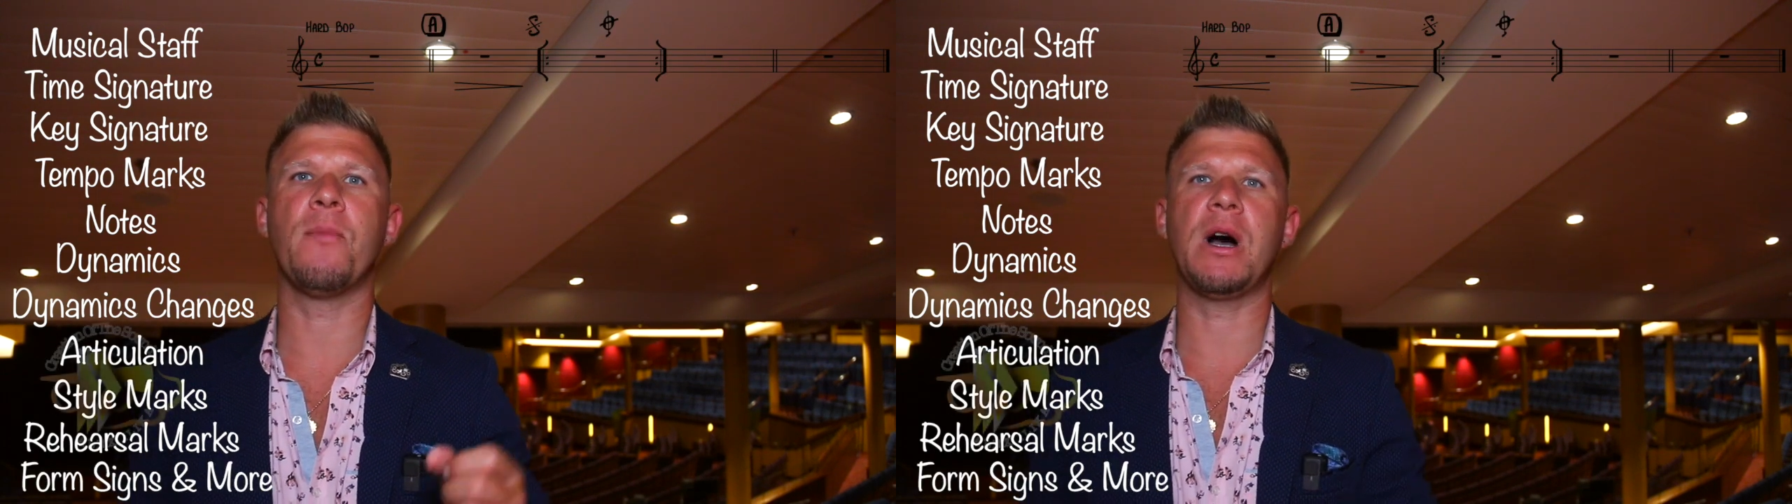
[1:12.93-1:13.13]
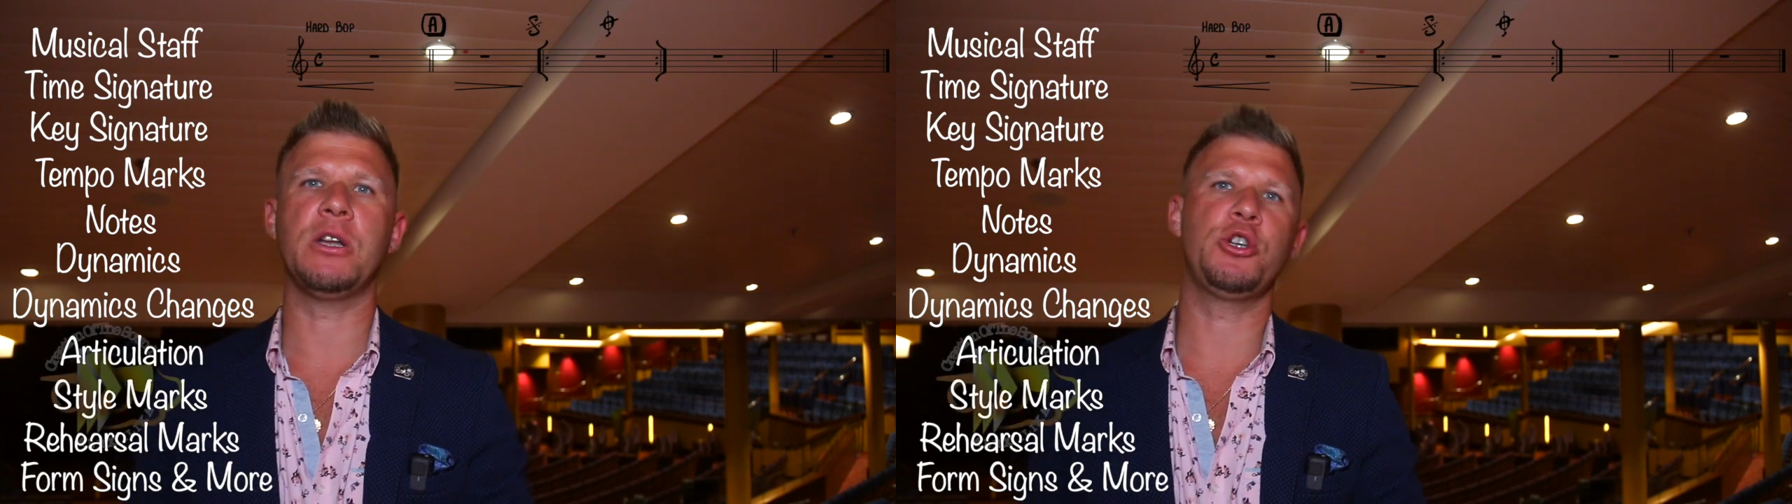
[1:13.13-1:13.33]

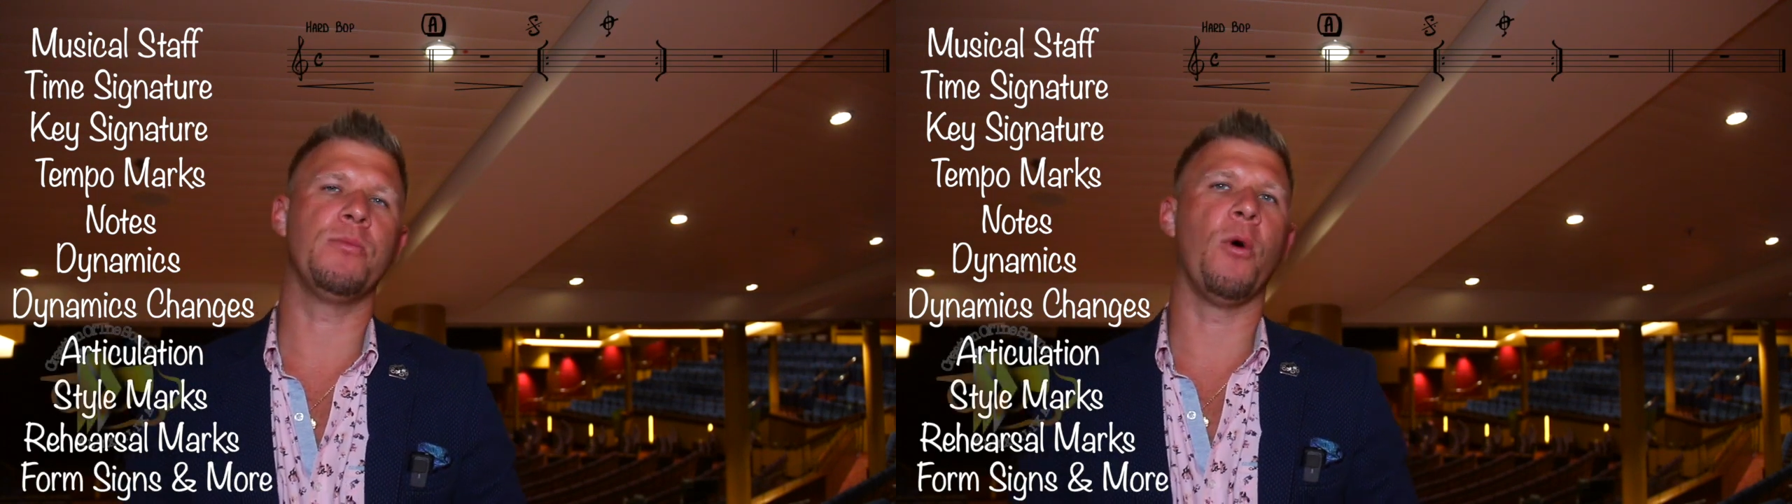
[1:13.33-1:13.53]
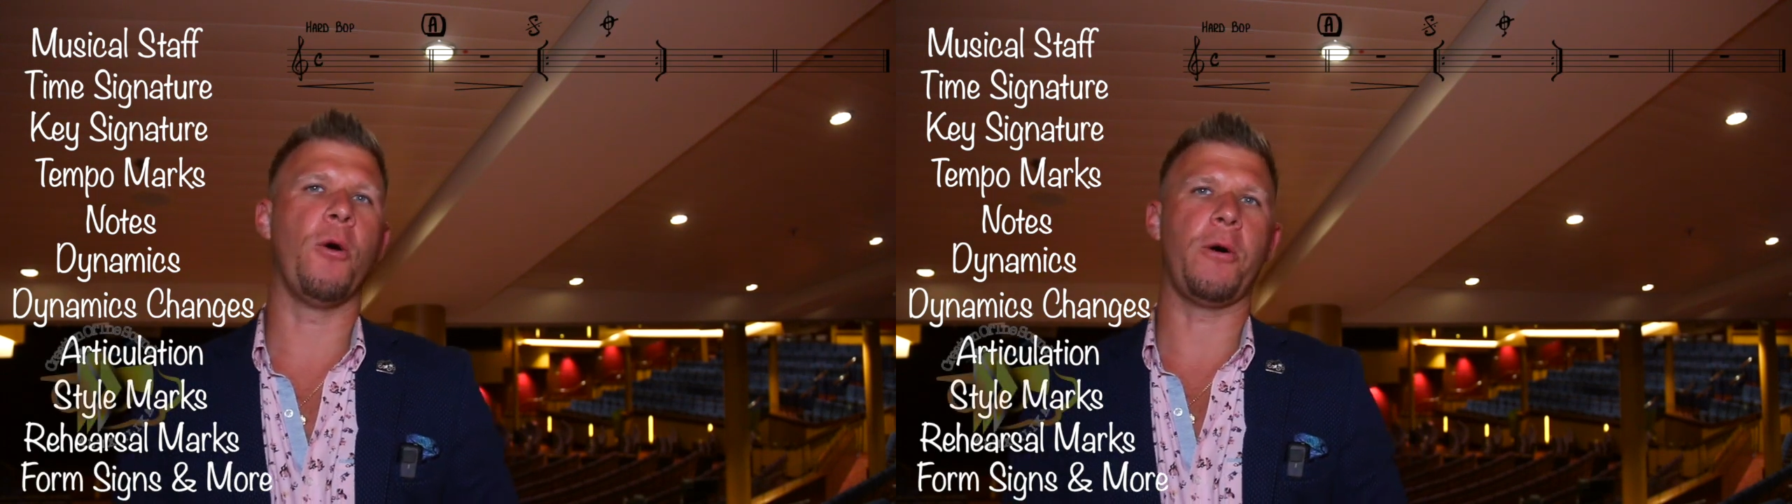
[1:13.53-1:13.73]
much
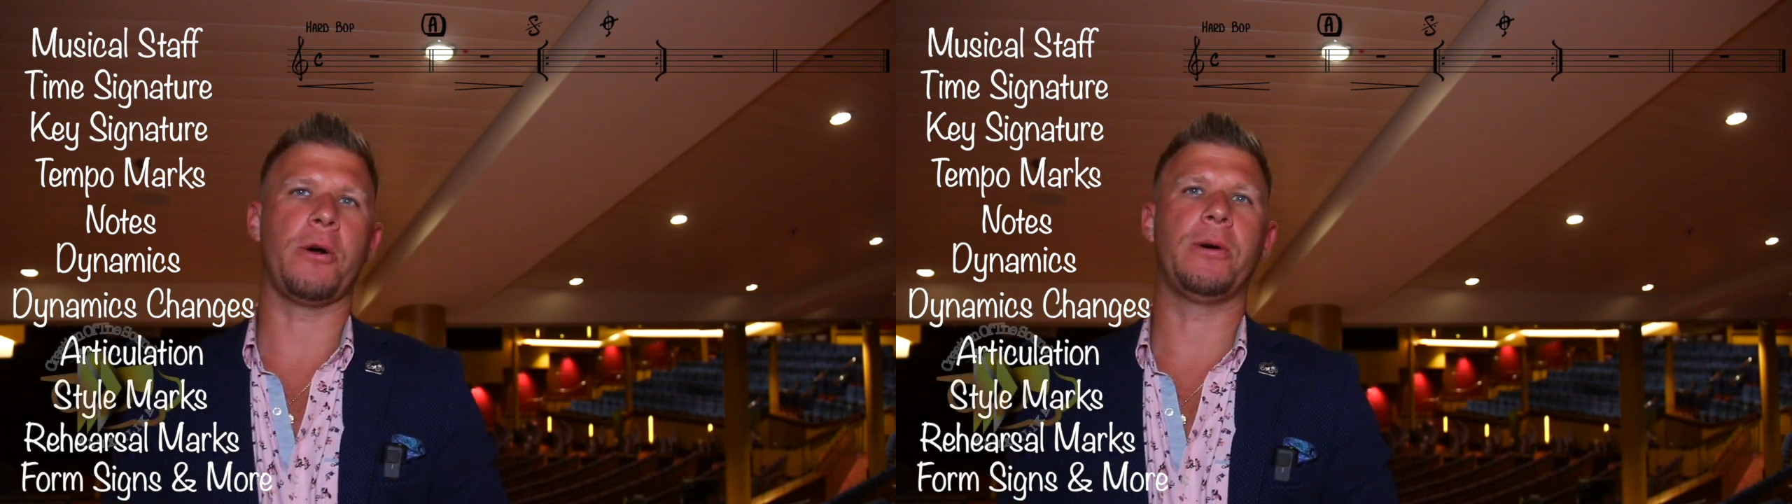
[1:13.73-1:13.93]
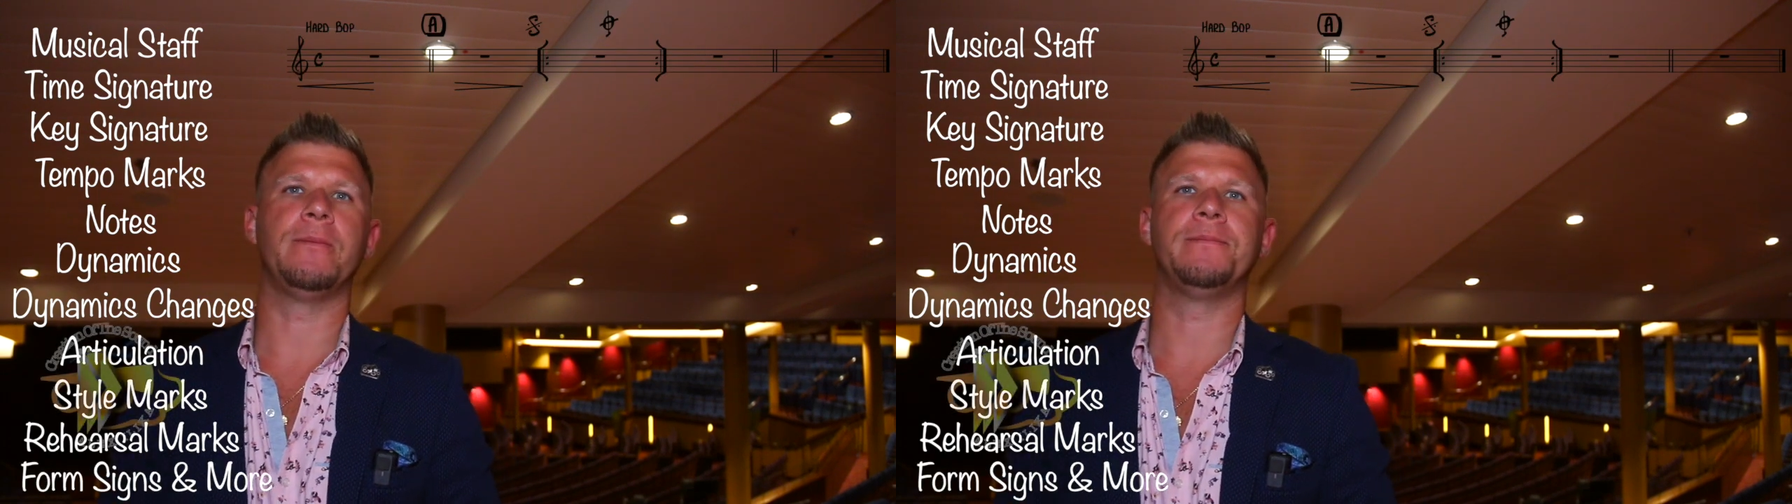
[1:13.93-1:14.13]
more.